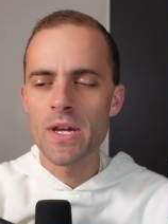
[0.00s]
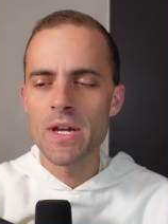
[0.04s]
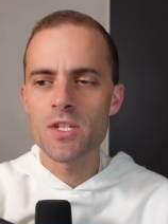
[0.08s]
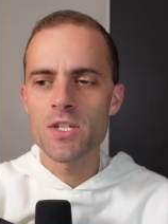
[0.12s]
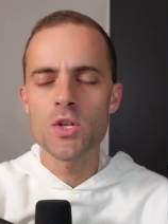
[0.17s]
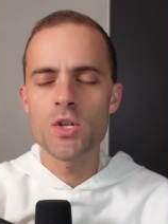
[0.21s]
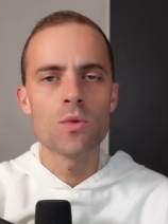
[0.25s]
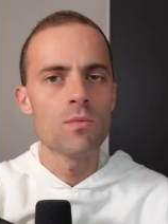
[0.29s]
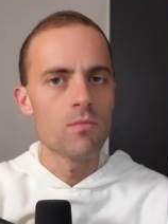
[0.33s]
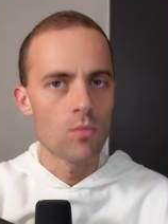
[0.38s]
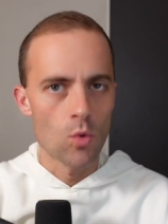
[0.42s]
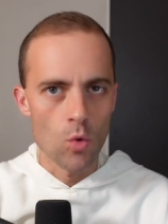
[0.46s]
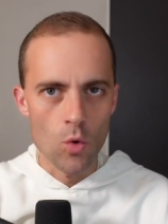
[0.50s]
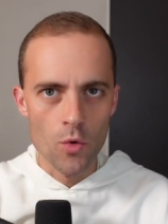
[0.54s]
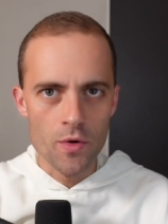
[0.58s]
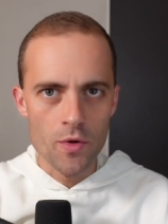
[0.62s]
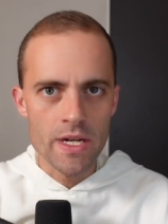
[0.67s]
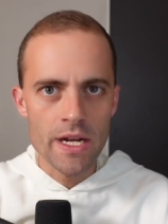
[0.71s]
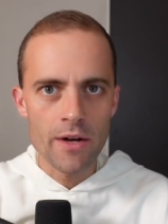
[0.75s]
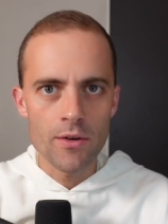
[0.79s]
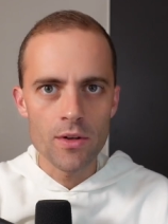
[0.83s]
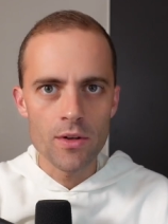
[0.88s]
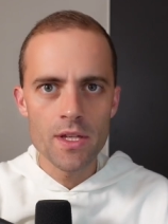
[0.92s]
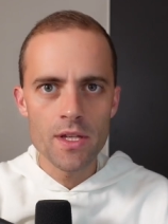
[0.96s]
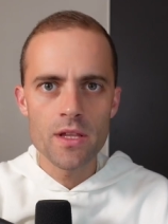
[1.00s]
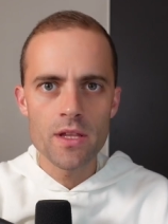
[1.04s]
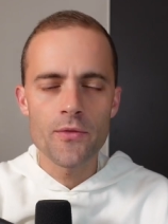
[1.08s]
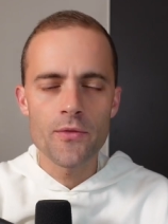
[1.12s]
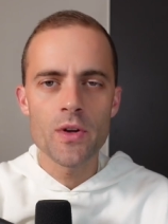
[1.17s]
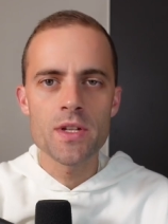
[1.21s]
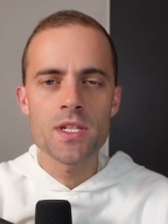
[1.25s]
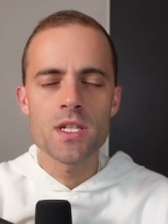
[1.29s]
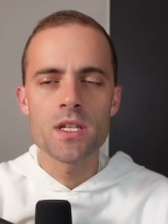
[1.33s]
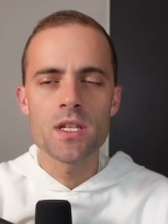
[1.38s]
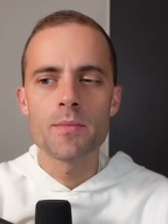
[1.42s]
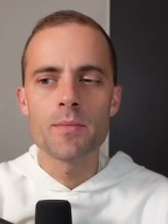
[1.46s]
Okay, so ordinarily
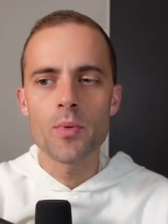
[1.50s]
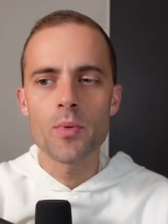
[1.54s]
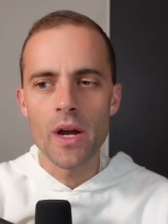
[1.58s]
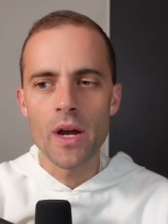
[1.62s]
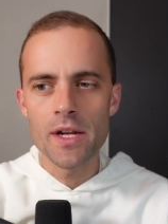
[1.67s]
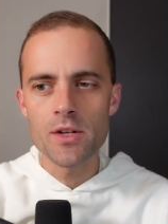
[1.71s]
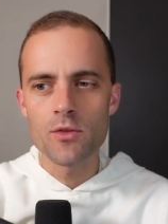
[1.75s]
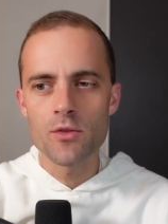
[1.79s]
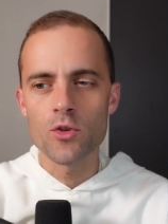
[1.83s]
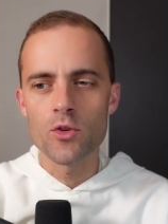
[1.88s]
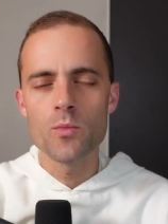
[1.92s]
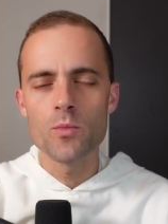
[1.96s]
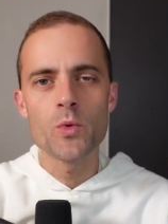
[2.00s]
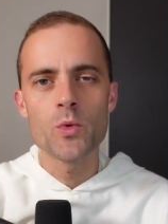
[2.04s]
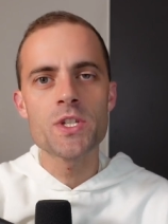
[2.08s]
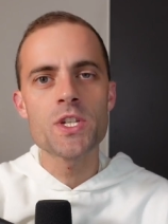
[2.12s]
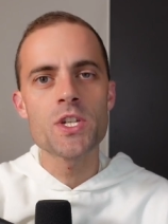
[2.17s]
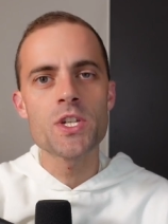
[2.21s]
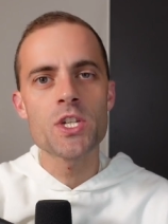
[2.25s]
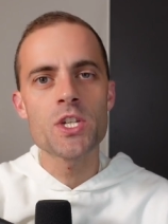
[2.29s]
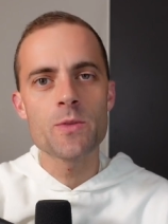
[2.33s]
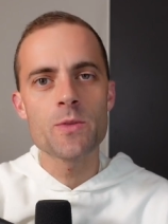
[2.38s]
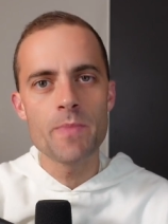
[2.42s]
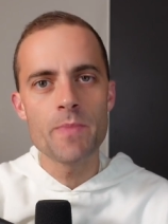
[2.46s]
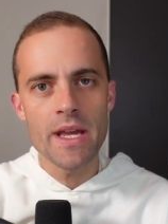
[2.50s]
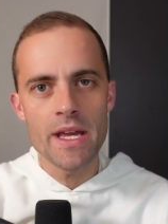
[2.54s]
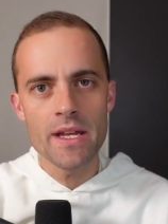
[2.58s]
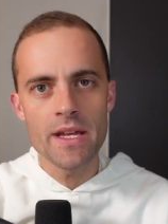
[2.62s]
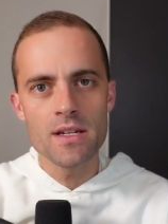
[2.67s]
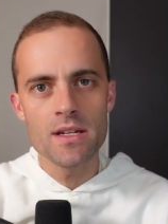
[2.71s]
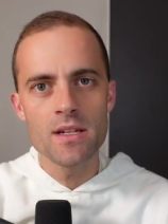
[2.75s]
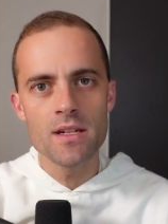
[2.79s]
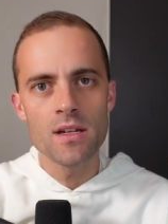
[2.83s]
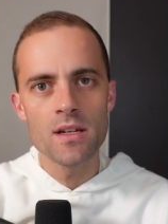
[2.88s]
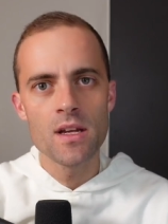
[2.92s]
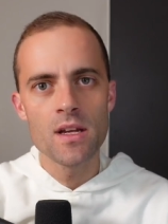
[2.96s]
the friends of the bridegroom would
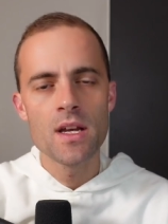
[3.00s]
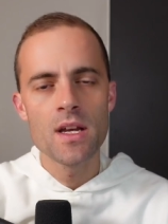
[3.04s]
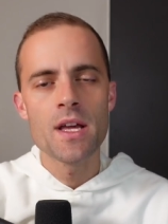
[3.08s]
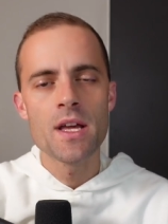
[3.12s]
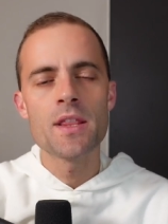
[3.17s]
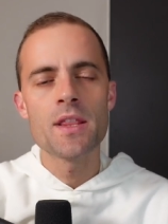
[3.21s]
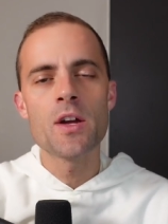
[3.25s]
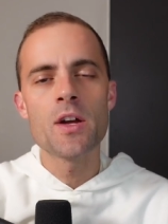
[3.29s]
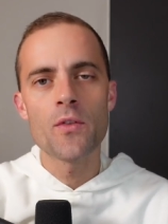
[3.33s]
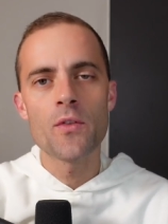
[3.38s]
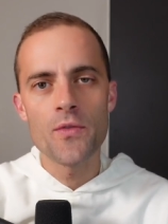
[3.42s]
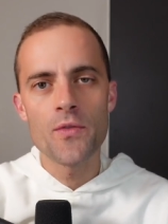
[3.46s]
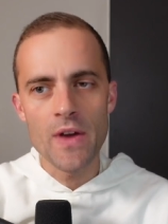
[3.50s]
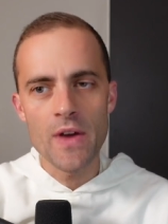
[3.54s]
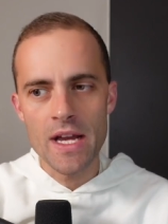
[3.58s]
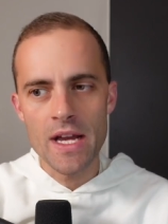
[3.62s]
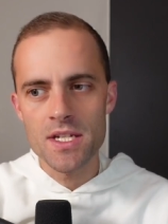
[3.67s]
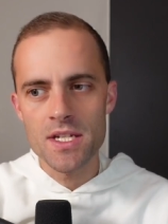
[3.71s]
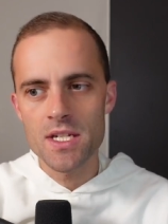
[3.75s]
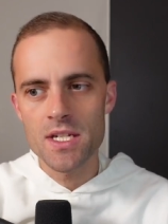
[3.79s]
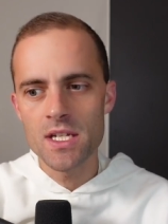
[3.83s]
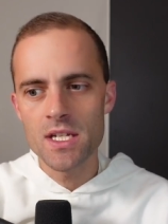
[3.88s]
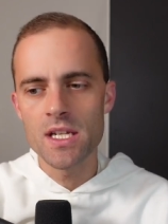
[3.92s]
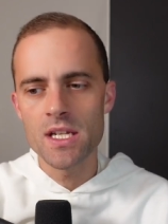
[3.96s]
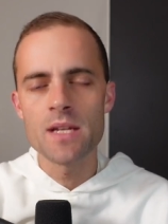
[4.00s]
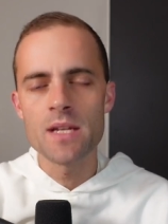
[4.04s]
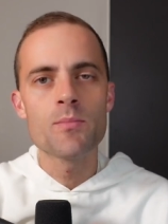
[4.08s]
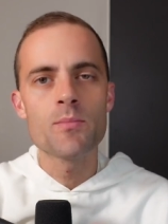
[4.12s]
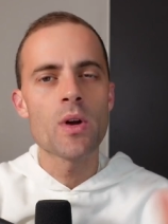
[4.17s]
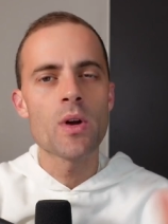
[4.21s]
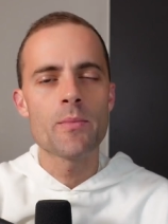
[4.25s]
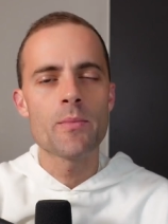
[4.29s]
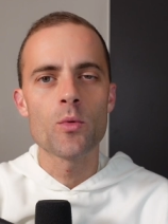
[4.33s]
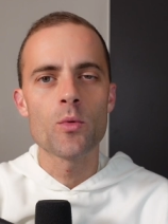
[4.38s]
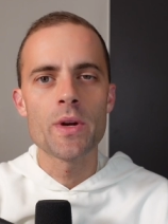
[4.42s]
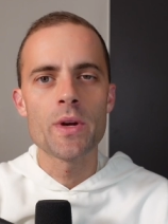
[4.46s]
suspend their fasting
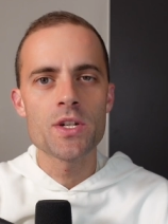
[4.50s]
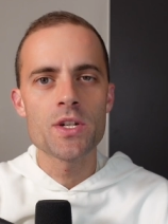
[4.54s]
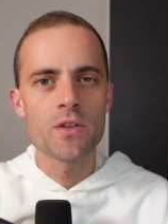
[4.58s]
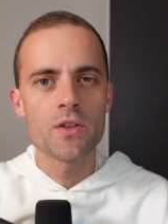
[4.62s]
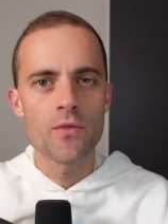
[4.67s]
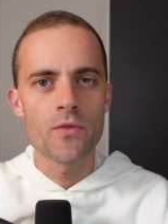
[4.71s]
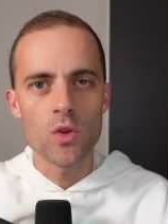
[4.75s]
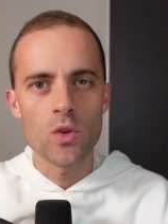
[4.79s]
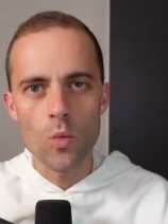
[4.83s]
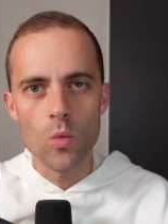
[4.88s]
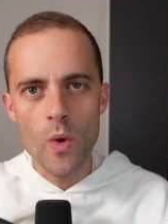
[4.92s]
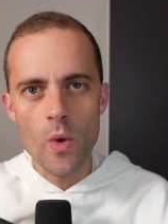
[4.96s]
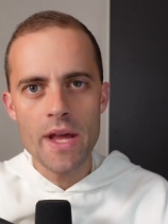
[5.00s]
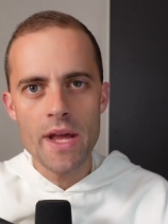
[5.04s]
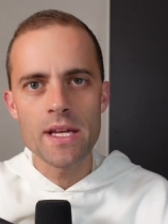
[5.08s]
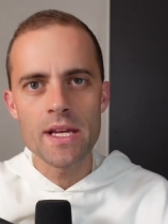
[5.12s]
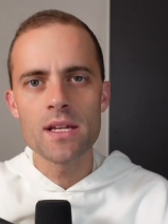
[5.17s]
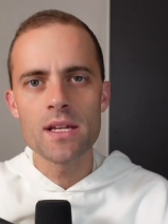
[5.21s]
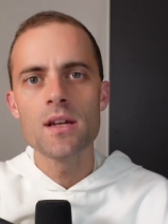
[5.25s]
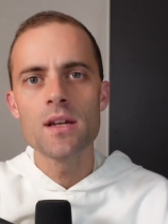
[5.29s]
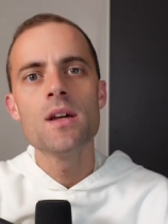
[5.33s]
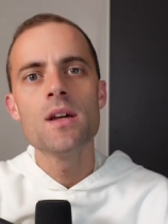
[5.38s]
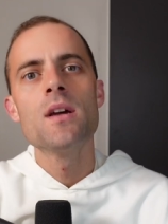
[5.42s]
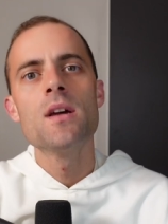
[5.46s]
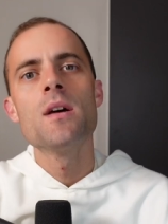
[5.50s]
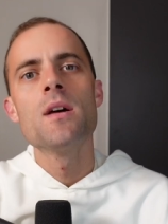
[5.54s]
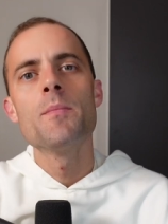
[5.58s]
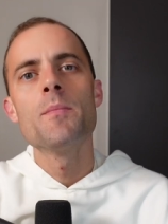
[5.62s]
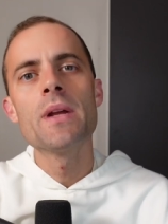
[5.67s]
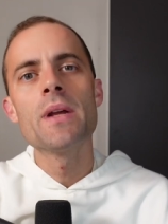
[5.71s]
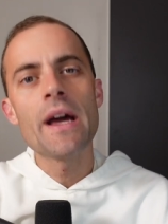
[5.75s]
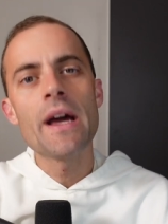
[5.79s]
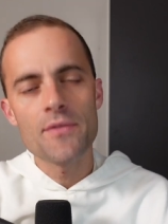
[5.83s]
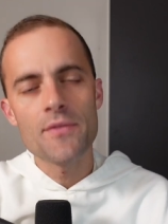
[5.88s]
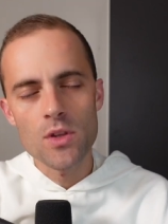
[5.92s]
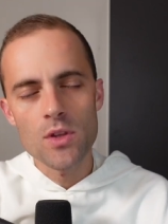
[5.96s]
in preparation for the wedding,
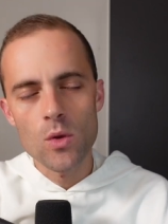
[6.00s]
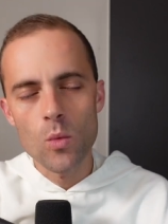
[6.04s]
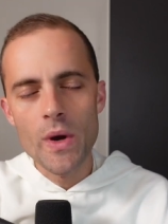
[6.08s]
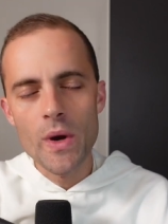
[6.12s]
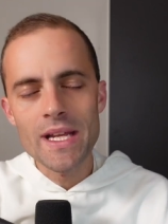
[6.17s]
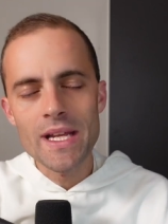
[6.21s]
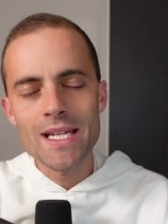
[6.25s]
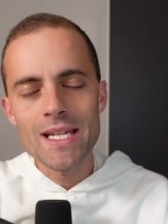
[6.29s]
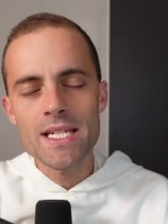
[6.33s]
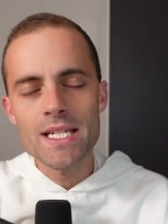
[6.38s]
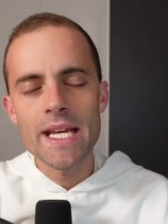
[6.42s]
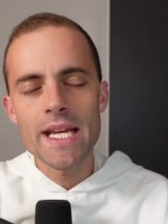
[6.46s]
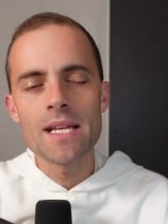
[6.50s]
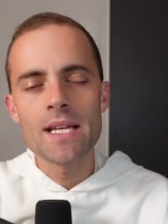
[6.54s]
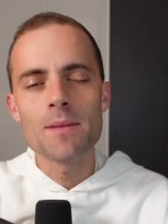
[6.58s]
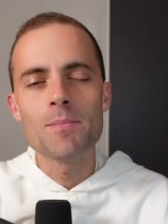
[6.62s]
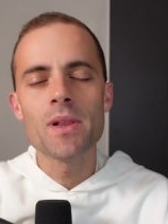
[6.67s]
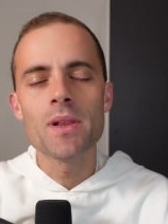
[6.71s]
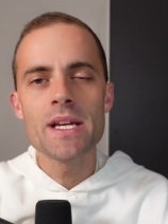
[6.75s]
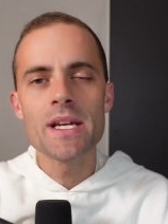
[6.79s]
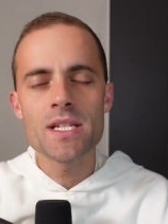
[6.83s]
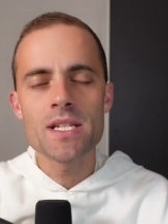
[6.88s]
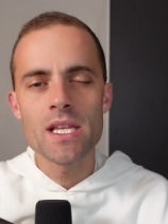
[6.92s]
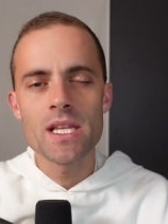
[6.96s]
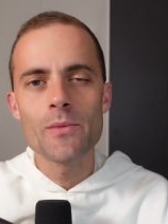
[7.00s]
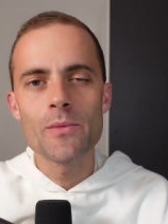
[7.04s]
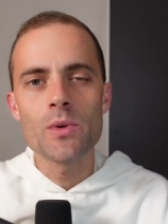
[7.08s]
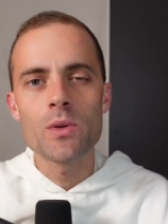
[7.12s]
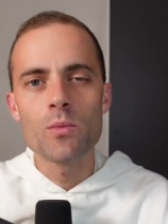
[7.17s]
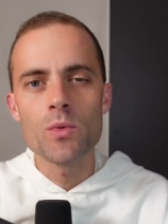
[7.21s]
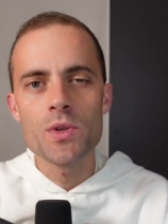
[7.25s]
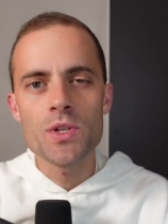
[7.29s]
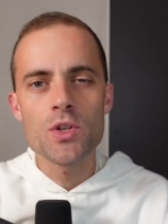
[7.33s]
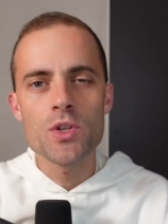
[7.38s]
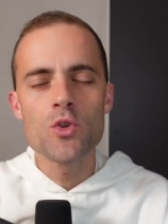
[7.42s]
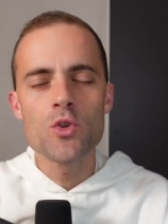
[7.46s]
but after the wedding had taken place, they
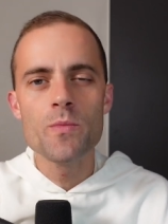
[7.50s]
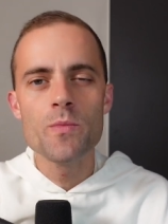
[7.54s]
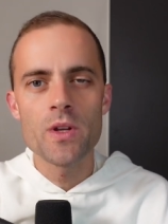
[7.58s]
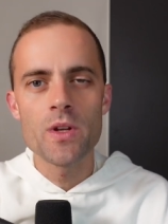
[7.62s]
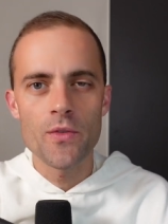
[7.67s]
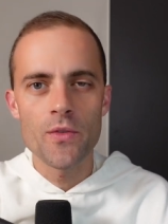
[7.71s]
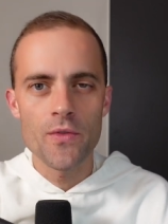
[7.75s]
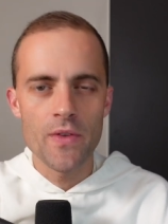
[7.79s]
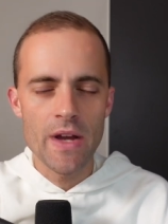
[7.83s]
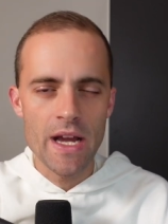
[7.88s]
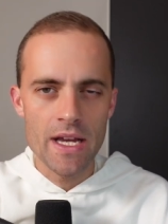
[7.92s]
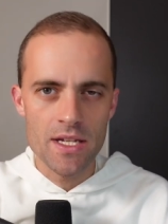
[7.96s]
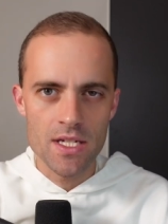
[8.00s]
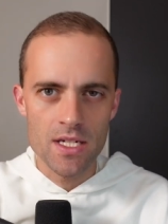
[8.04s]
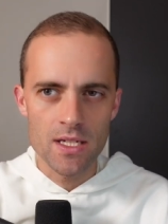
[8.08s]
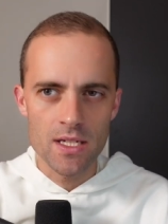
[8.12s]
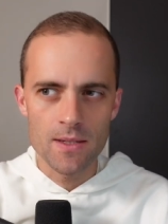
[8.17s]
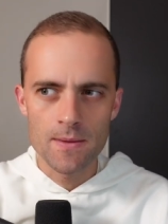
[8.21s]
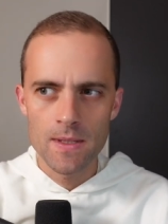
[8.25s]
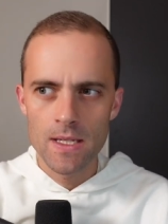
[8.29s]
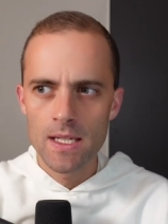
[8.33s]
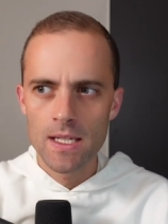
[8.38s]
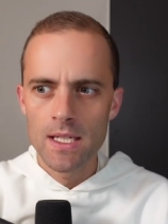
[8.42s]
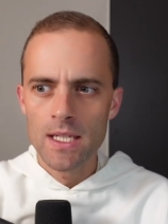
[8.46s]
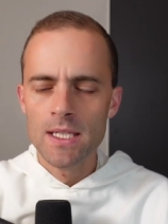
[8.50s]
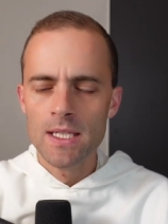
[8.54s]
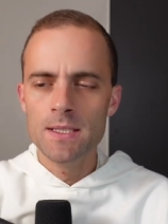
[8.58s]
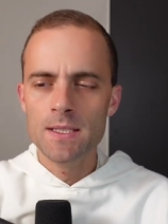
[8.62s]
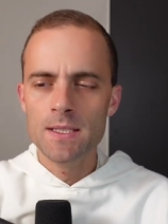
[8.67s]
would resume their fasting.